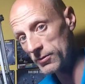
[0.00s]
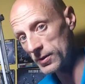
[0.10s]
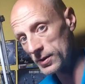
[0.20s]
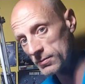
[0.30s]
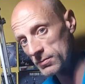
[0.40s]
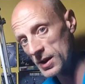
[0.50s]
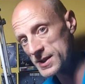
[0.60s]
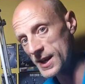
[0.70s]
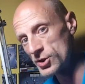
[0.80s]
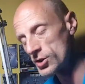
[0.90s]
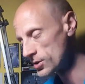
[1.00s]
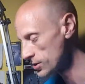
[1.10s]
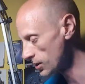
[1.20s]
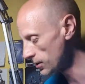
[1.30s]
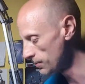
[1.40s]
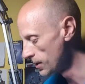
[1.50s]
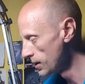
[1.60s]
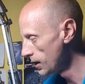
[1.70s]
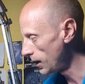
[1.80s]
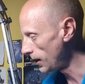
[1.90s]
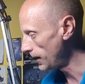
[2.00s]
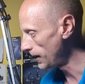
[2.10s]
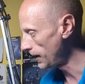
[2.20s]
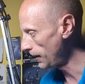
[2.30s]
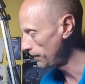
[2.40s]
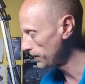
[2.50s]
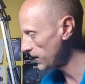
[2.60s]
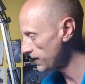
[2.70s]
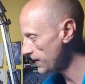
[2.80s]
different attentions on them.